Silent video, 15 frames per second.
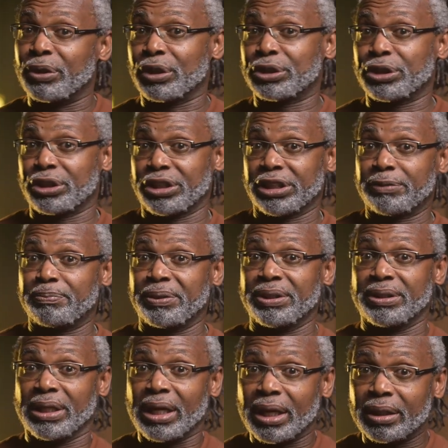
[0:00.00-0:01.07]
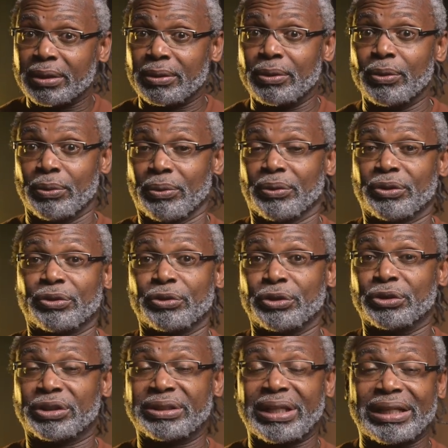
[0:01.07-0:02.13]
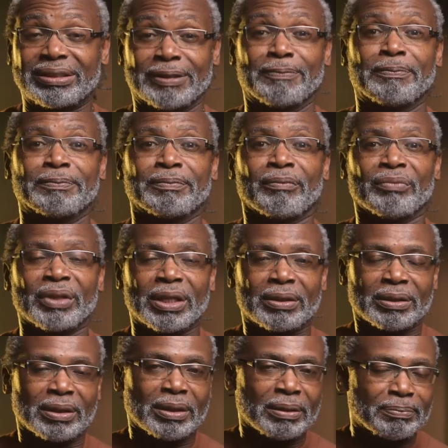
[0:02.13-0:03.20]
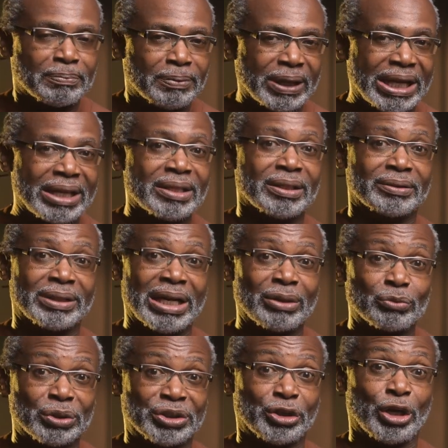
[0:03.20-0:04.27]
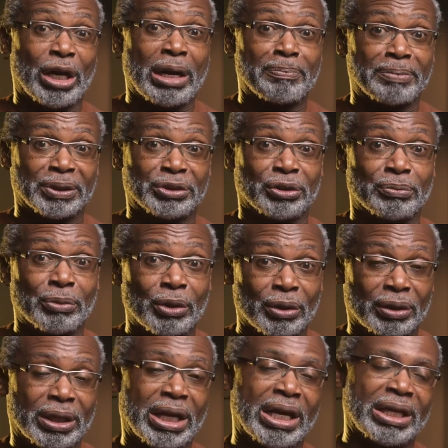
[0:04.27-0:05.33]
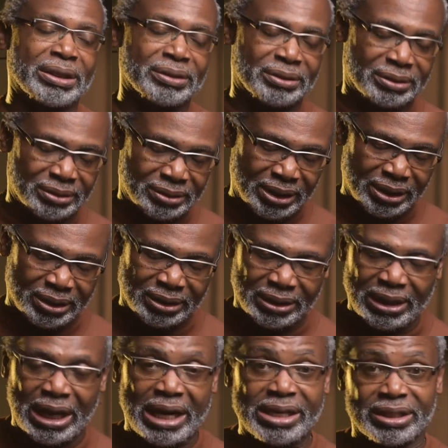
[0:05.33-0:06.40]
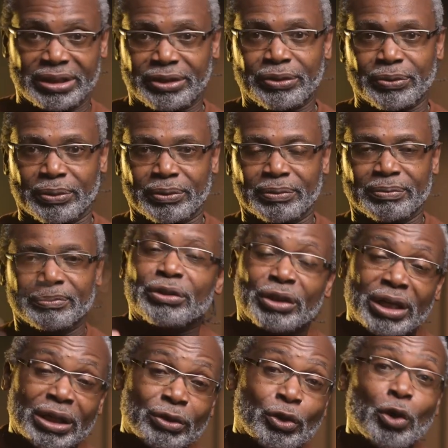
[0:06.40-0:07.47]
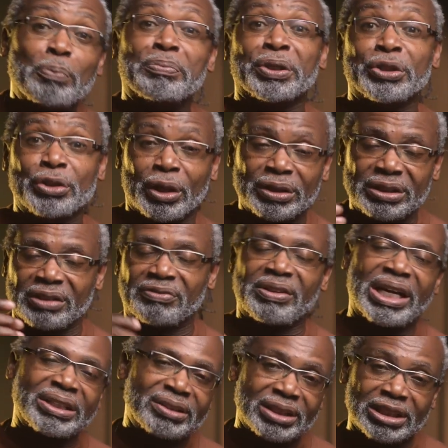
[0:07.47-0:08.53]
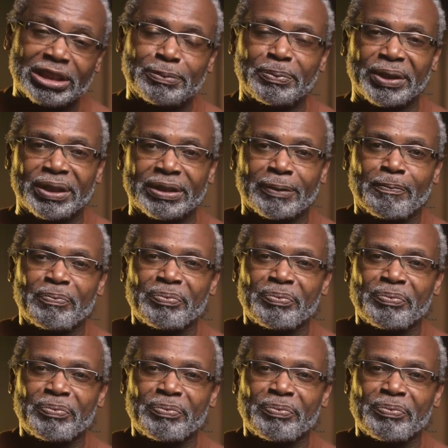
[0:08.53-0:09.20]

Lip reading: your shutter speed low. So you start playing around with your aperture more and the ISO. You can go beyond the flash sync speed